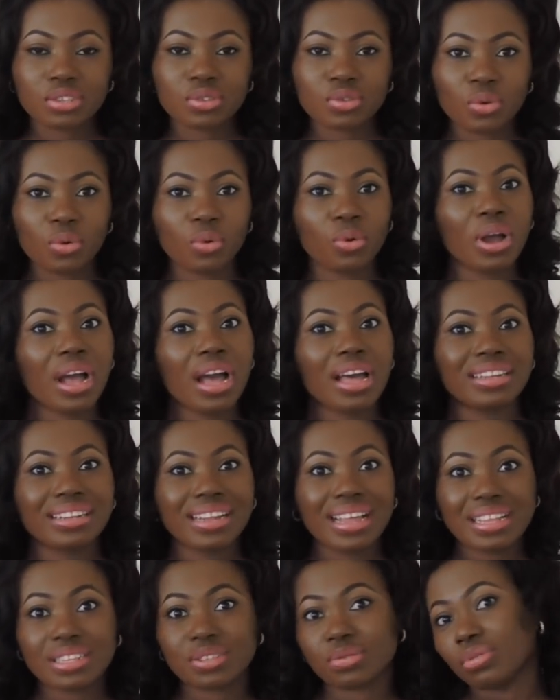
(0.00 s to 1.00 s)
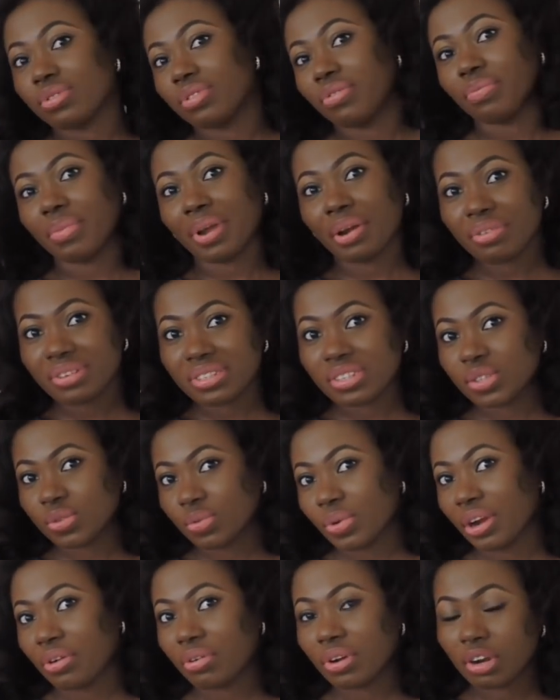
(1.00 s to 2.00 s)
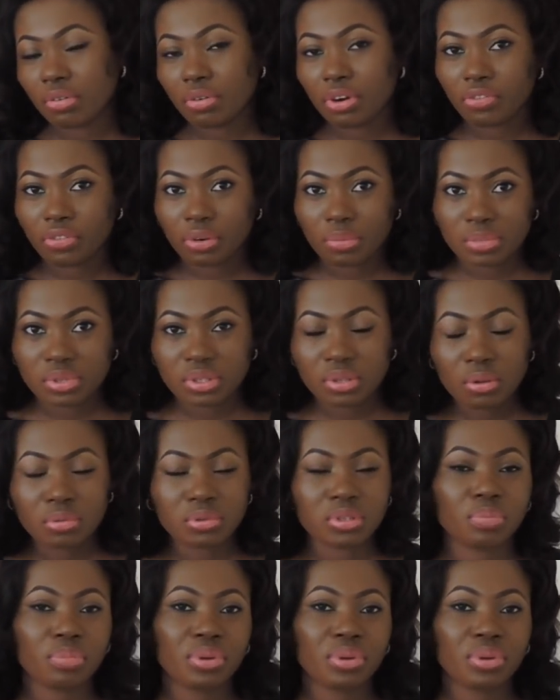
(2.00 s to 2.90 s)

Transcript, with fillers: So that's one of my reasons why I run away from salt.